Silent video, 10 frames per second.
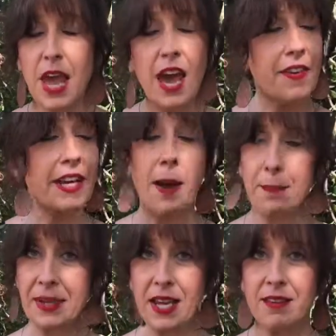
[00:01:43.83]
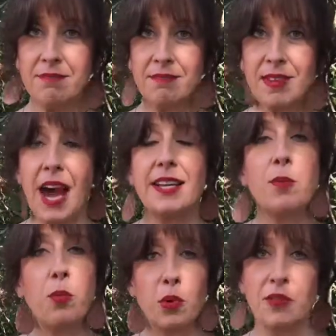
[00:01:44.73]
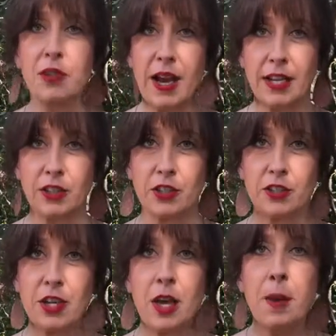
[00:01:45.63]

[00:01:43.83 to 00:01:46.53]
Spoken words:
Every company has a board of directors.